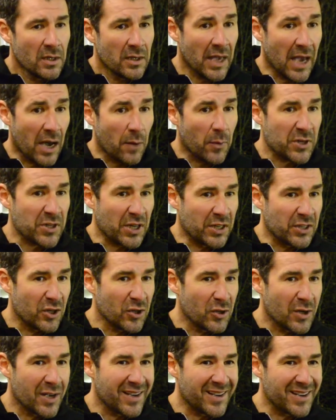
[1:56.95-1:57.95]
Yeah, I wish I
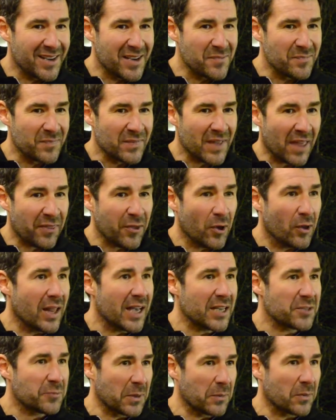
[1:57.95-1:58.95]
knew. I thought
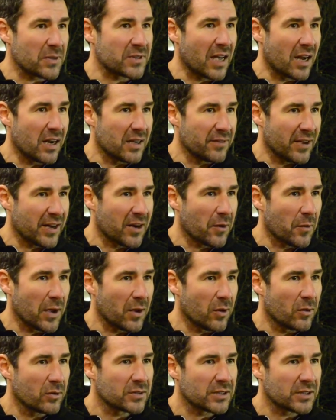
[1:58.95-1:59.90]
last week we started very well,